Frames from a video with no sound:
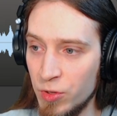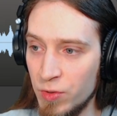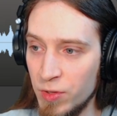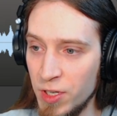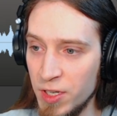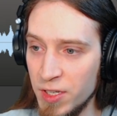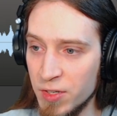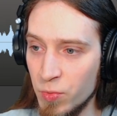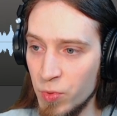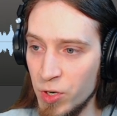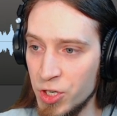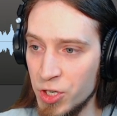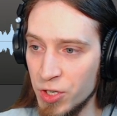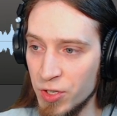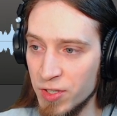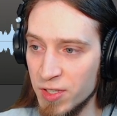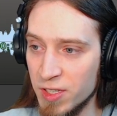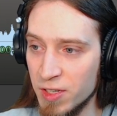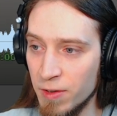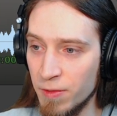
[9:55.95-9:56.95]
these
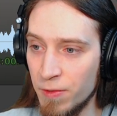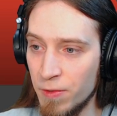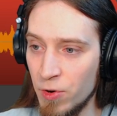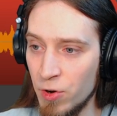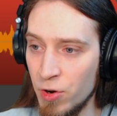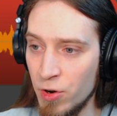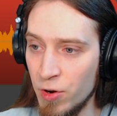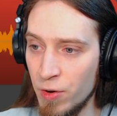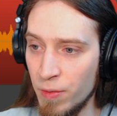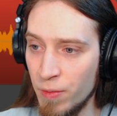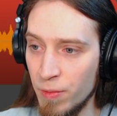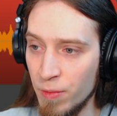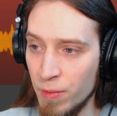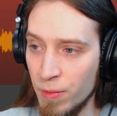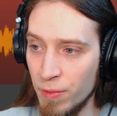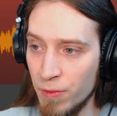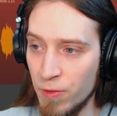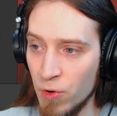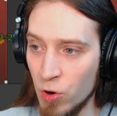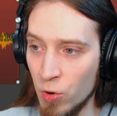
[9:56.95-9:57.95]
regions further
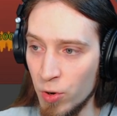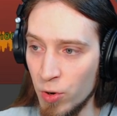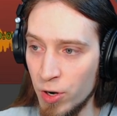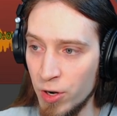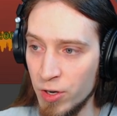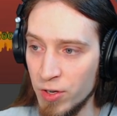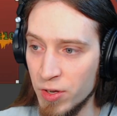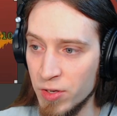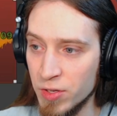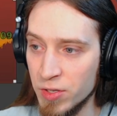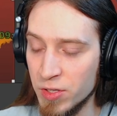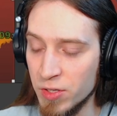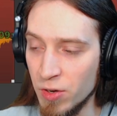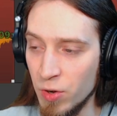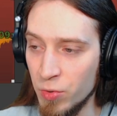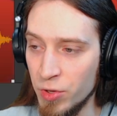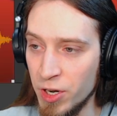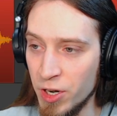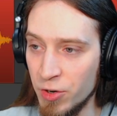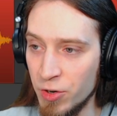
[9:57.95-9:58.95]
forward so
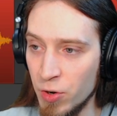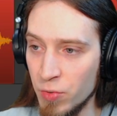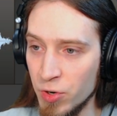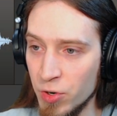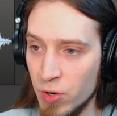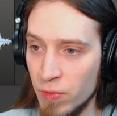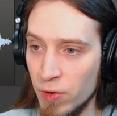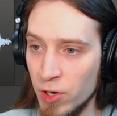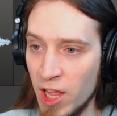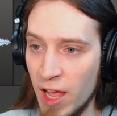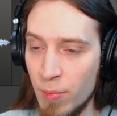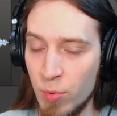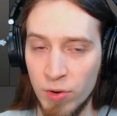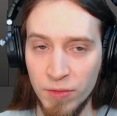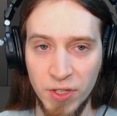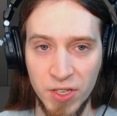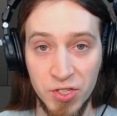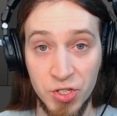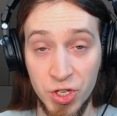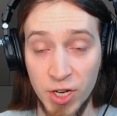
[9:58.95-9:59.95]
they don't overlap with
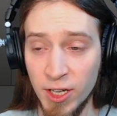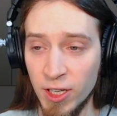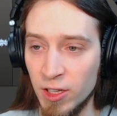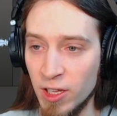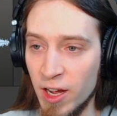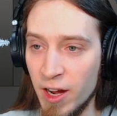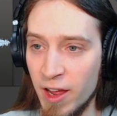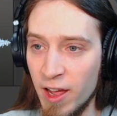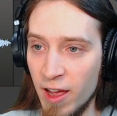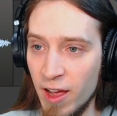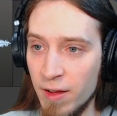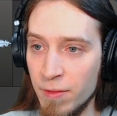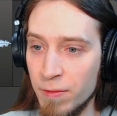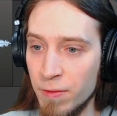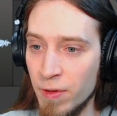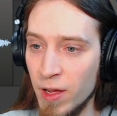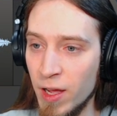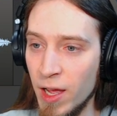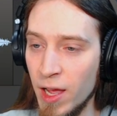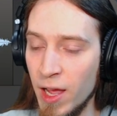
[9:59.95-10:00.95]
this jingle I have,
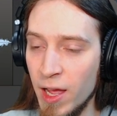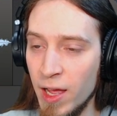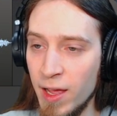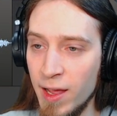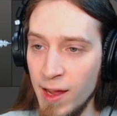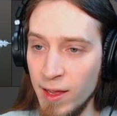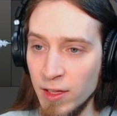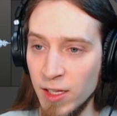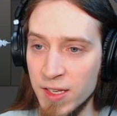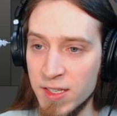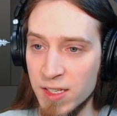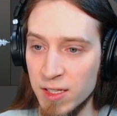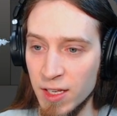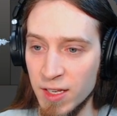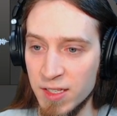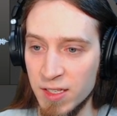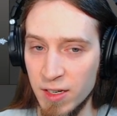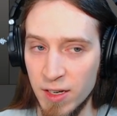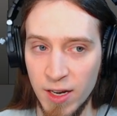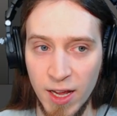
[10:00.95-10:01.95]
and let's
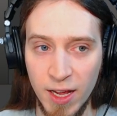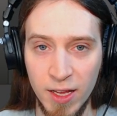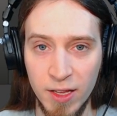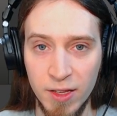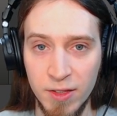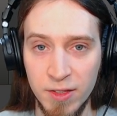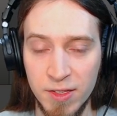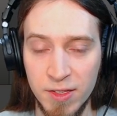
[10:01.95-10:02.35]
listen and